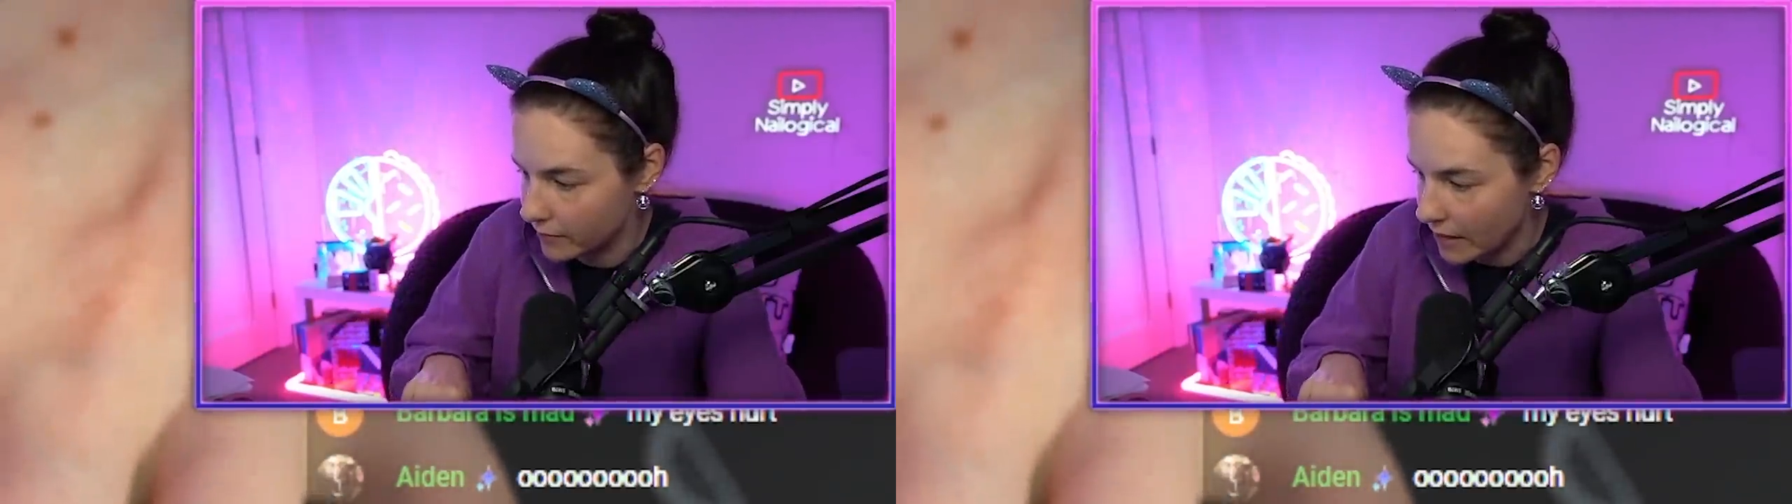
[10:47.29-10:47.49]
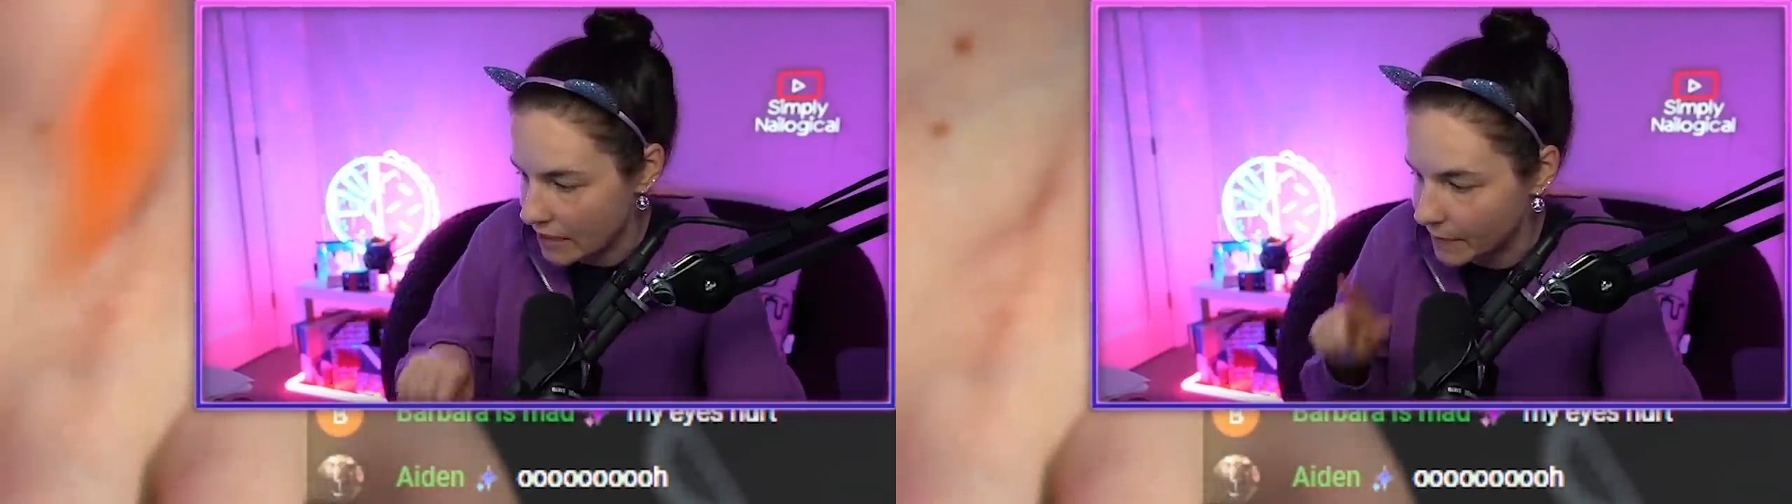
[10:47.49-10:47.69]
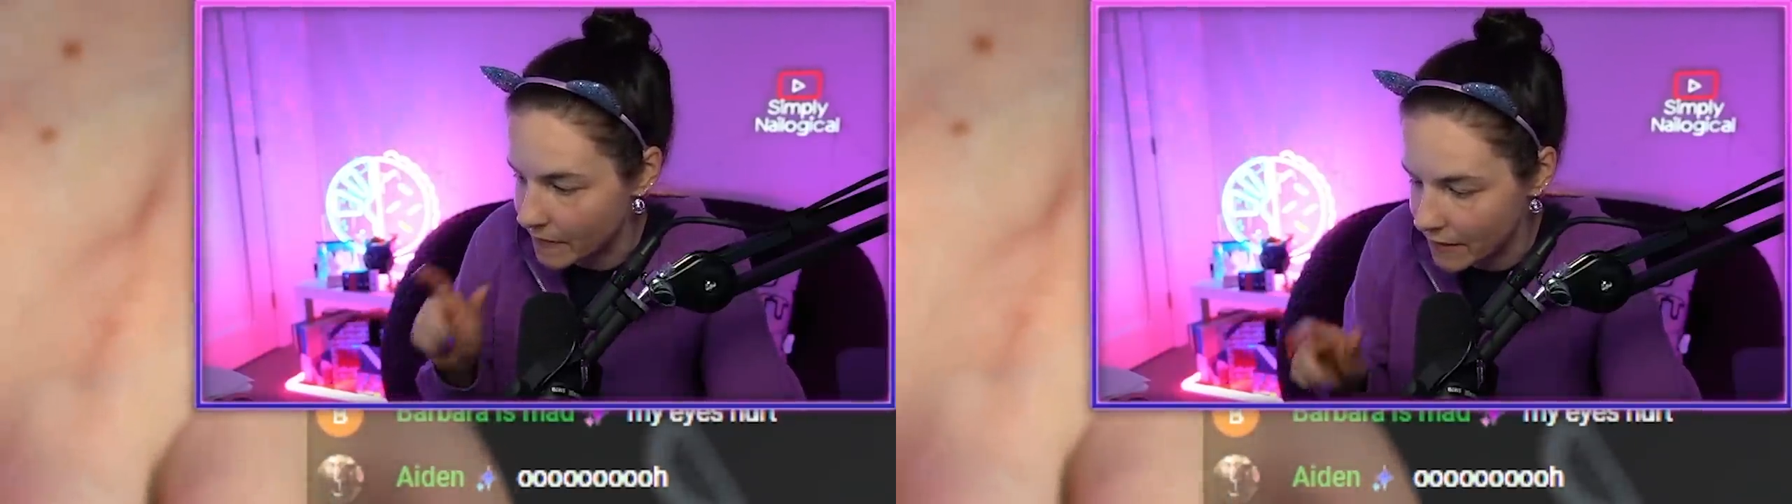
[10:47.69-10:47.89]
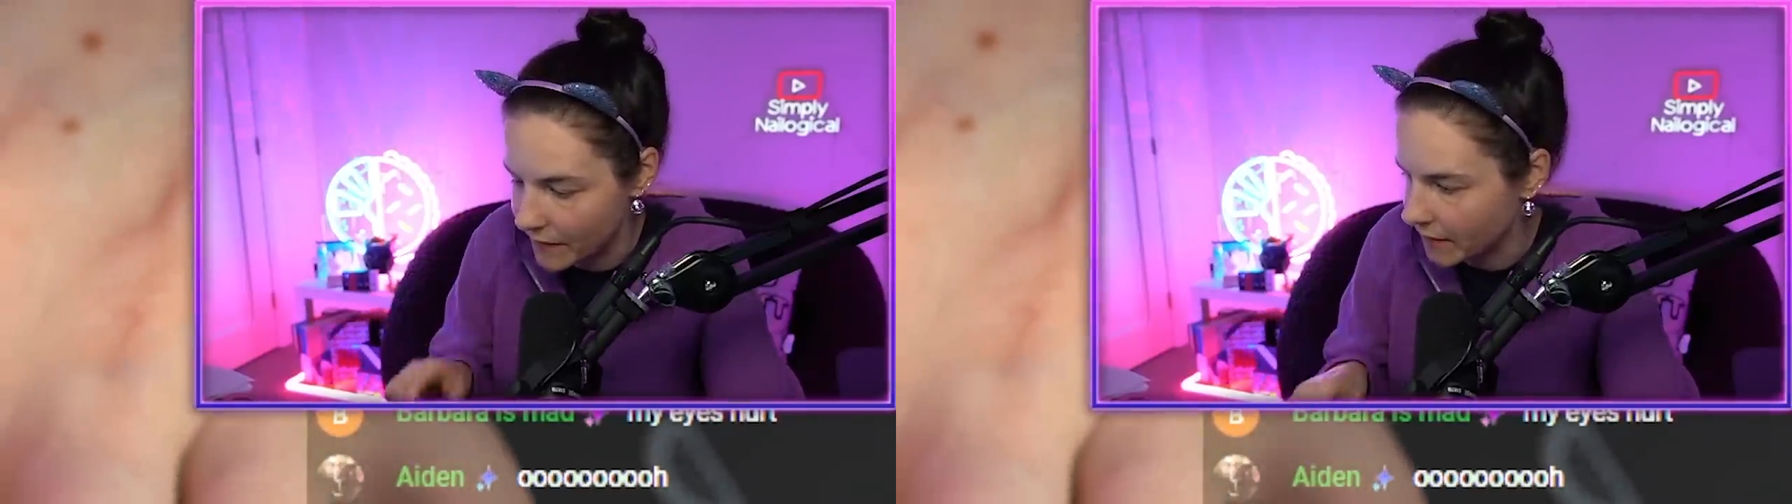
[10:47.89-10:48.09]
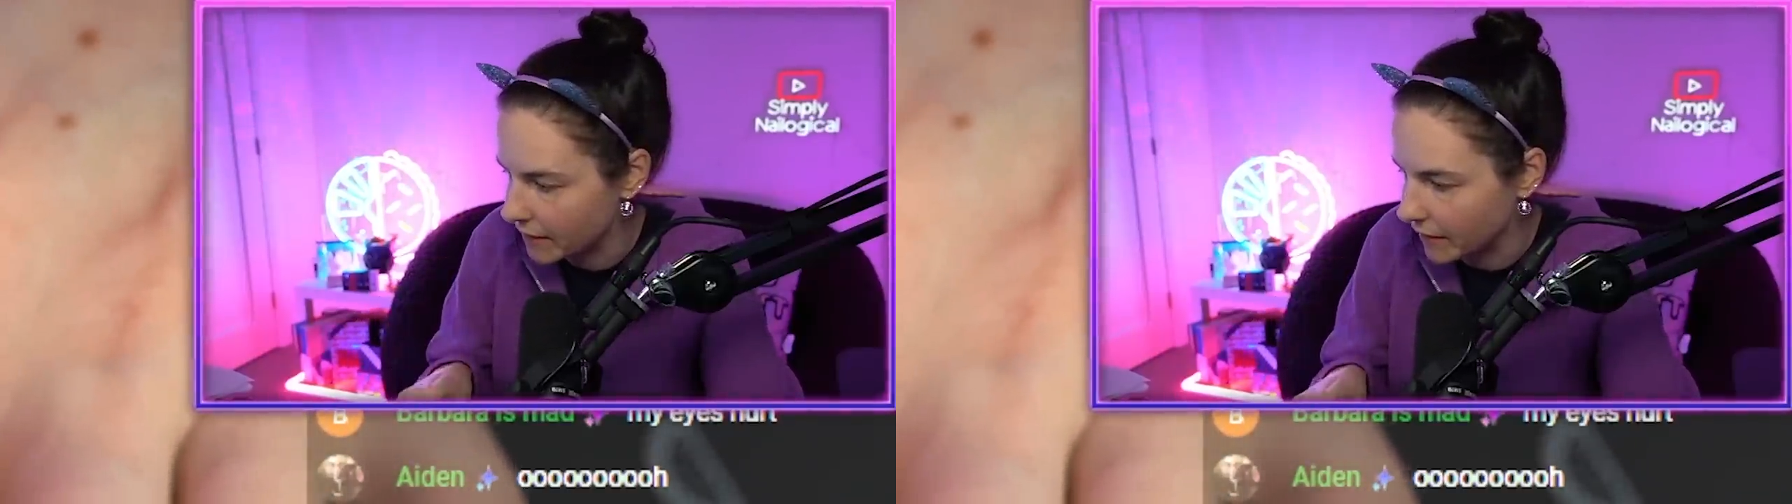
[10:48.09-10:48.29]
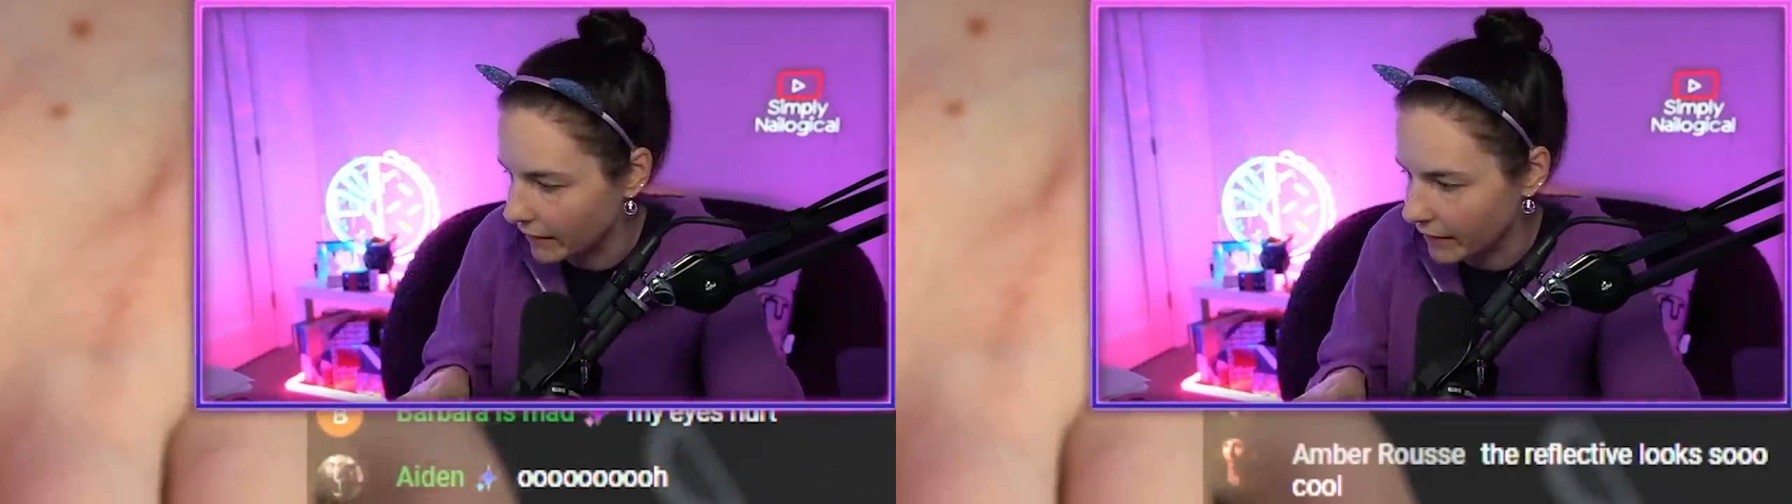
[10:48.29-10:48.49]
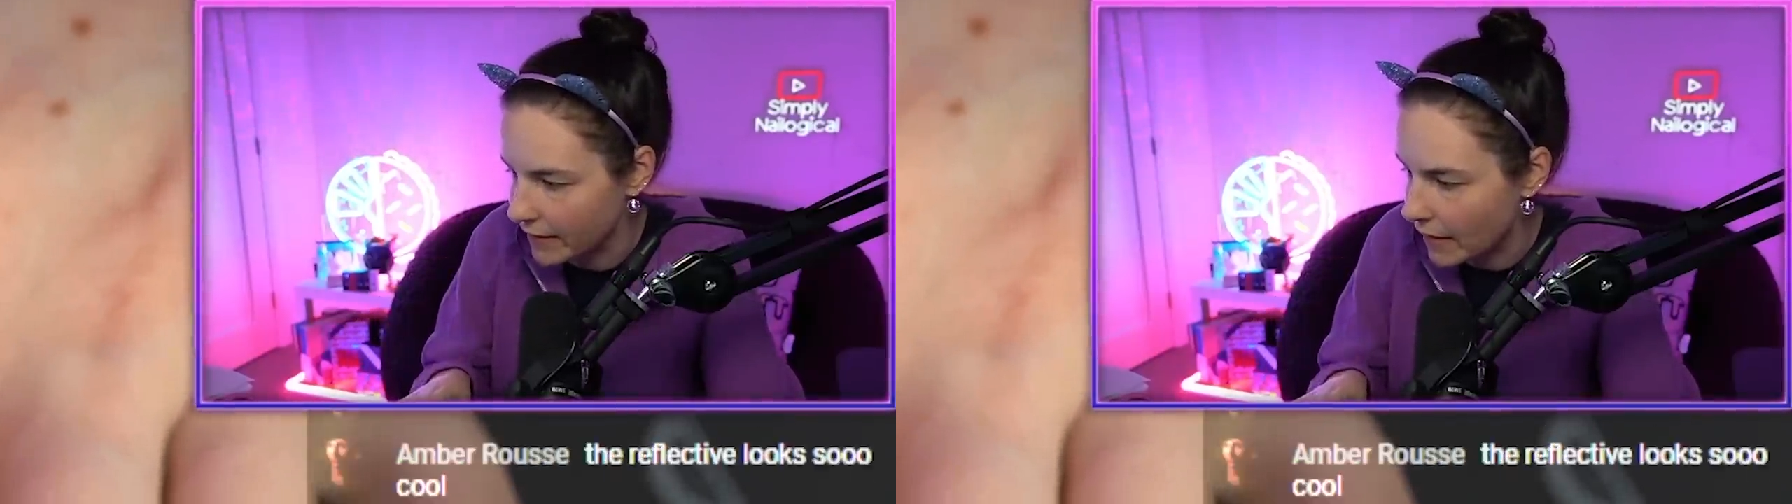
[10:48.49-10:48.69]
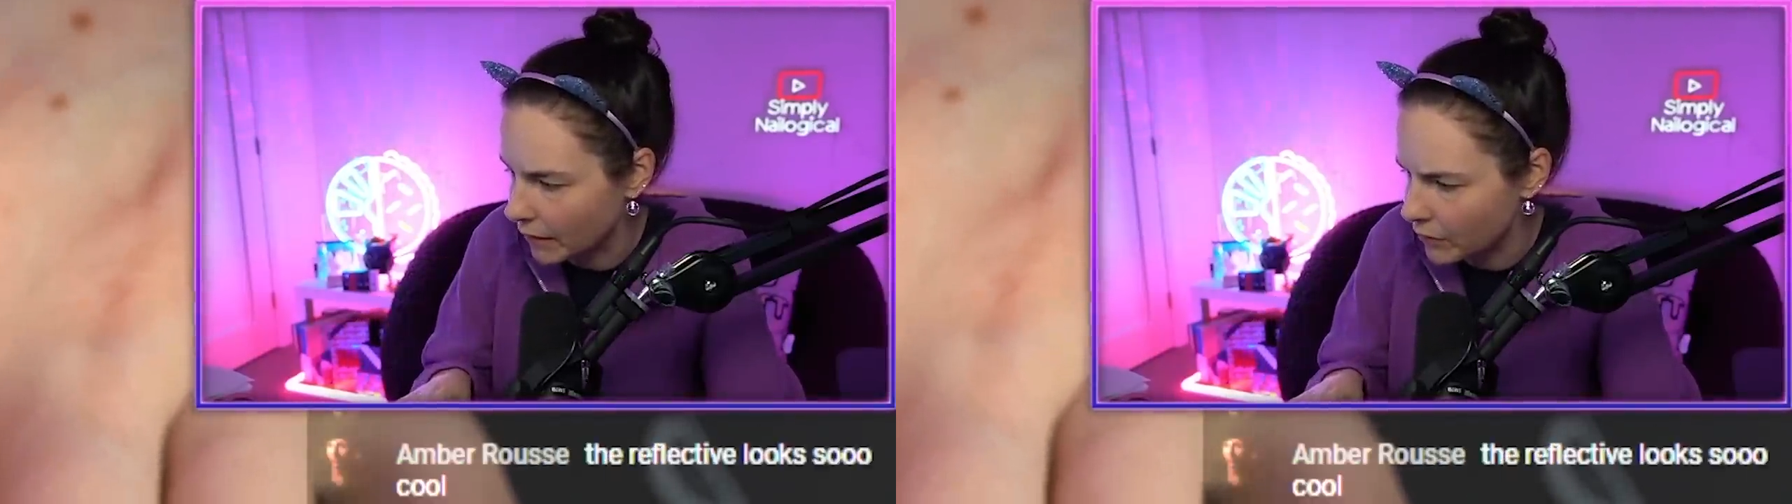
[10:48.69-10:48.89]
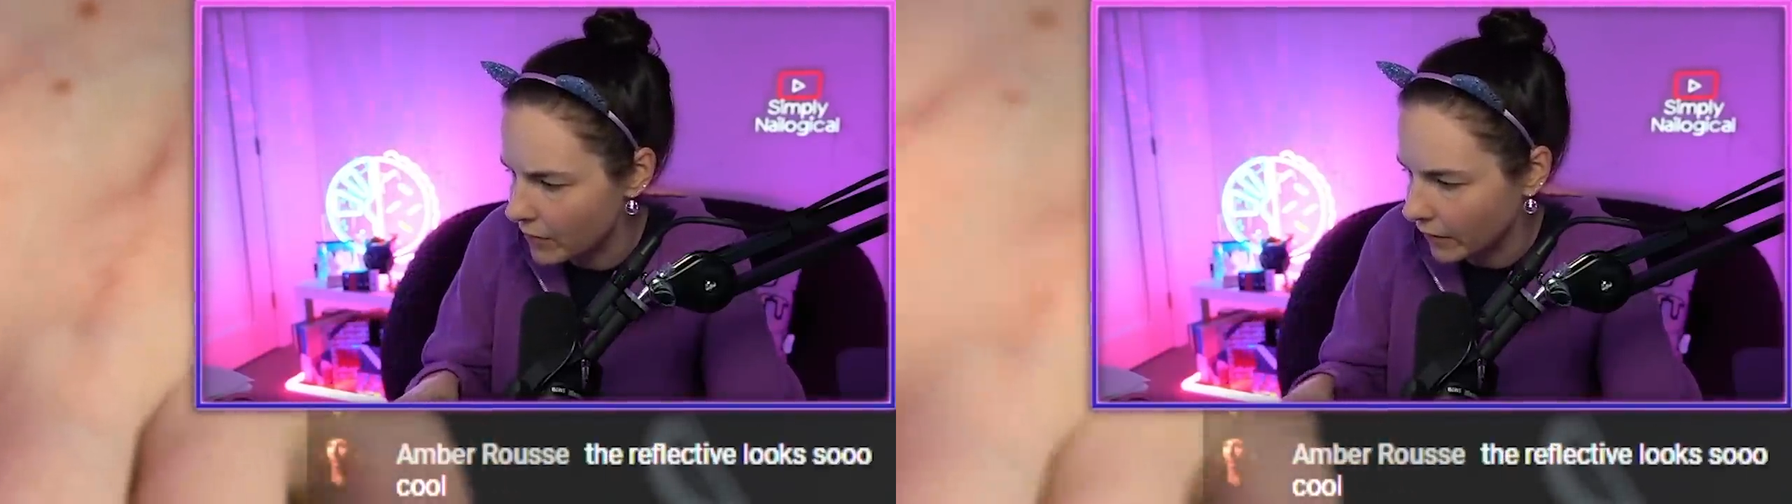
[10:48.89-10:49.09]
and specifically like the yellow one,